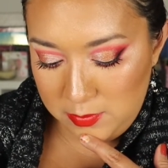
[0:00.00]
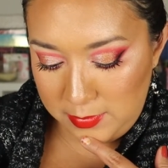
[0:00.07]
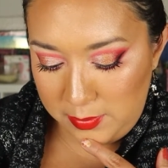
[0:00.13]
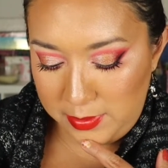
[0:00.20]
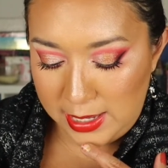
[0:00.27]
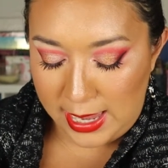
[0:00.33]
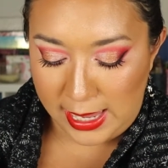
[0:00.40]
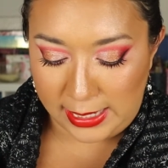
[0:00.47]

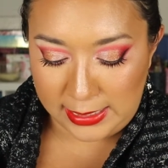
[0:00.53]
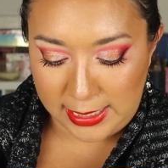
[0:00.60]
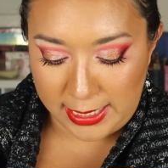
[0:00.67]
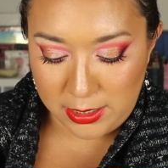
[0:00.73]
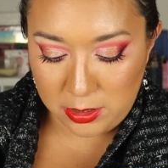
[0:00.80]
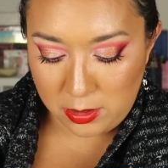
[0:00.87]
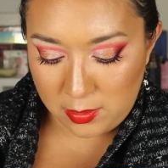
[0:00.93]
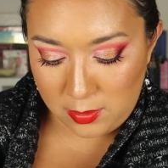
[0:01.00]
maybe
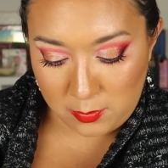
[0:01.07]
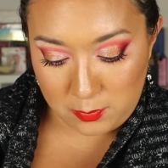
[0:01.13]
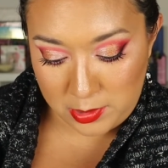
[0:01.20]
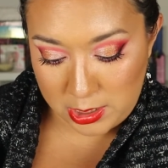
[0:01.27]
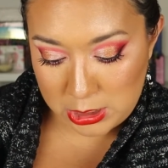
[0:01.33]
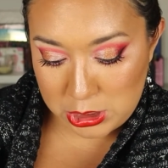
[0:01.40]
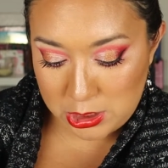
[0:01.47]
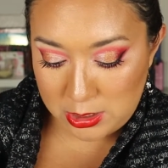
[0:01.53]
highlighter or
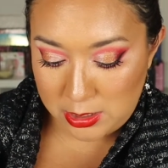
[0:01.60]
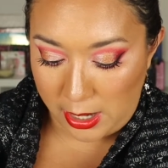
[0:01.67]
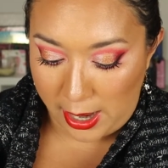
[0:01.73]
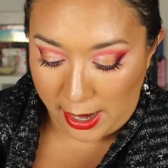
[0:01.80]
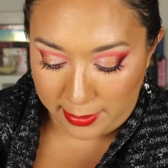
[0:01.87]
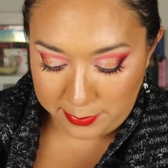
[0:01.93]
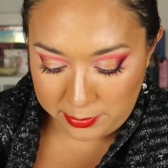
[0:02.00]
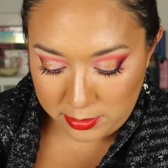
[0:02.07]
blush
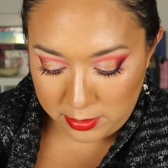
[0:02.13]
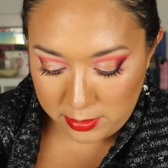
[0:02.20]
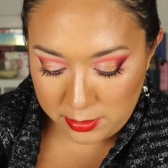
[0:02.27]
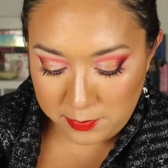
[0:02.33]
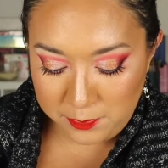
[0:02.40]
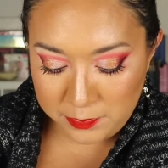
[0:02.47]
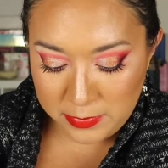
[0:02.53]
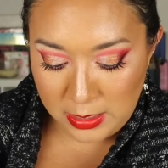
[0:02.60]

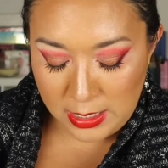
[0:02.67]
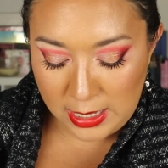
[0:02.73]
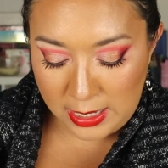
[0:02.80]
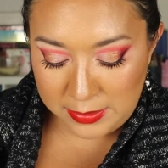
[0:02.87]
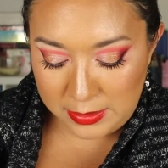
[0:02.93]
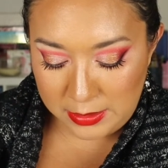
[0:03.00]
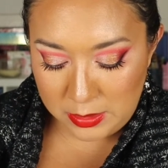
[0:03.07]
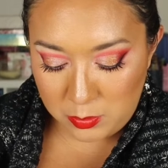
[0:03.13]
topper.
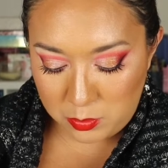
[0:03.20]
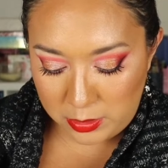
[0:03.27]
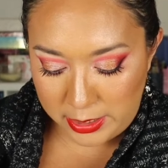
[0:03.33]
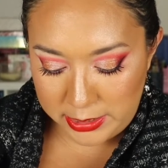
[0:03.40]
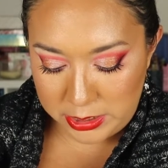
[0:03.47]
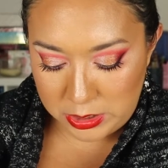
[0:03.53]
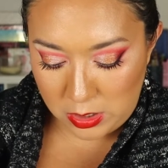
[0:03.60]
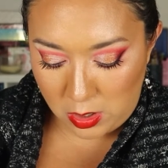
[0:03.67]
And then the
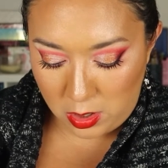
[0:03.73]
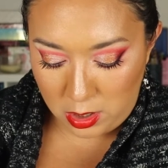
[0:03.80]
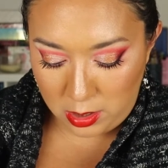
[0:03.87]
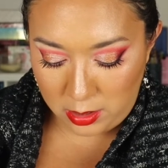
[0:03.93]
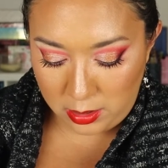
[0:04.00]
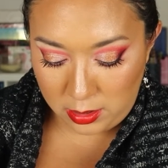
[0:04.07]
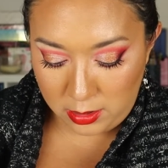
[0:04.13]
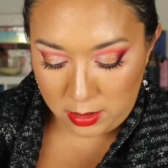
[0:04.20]
rest
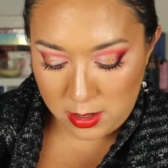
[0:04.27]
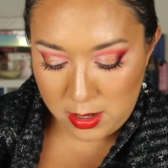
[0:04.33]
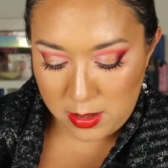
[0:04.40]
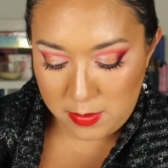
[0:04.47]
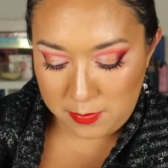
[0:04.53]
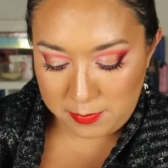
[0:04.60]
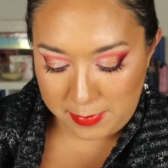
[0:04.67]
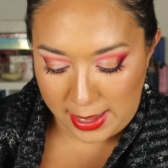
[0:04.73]
are
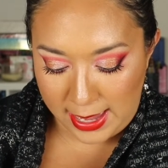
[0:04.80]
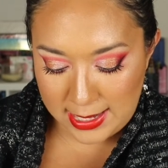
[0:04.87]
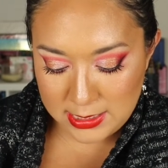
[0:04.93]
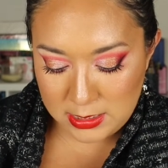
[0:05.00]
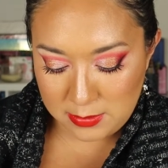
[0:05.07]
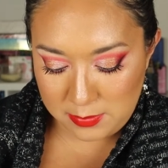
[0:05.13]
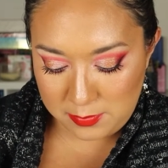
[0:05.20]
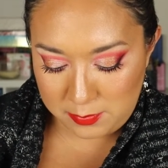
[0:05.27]

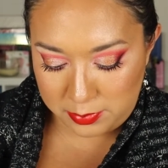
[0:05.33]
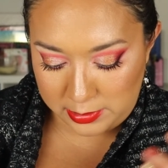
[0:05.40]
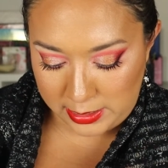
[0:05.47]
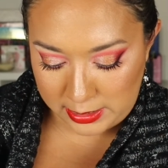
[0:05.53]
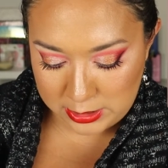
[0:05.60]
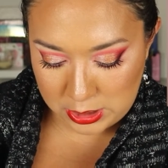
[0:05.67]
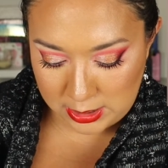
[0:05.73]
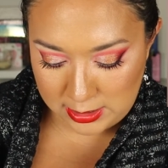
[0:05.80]
matte
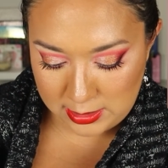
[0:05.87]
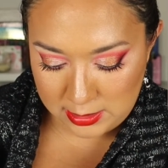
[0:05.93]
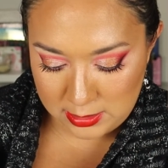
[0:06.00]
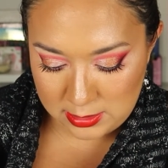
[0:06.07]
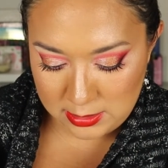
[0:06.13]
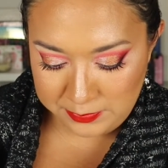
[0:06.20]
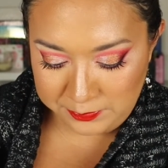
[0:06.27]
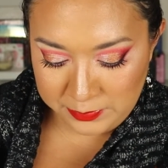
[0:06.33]

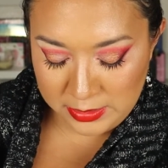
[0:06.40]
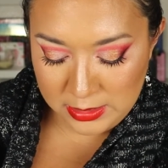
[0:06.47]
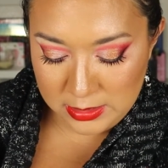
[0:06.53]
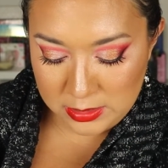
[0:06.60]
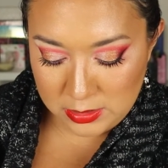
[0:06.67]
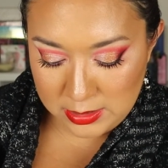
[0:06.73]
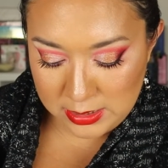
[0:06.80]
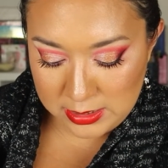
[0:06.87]
blushes.
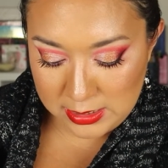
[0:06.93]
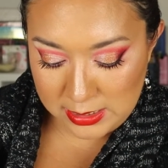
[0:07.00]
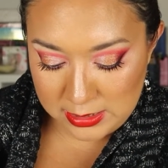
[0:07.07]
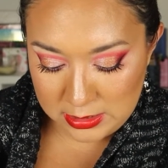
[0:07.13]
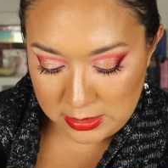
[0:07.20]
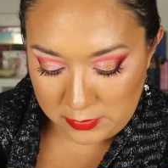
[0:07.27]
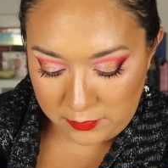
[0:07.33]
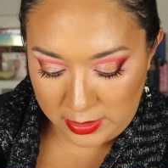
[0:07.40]
So this
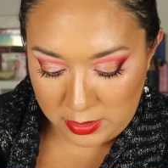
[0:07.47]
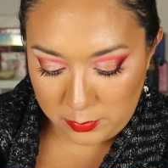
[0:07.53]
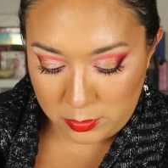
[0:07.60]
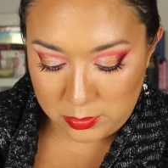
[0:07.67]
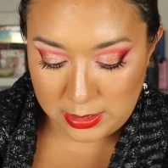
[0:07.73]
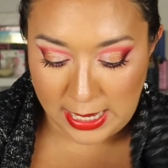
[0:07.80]
is available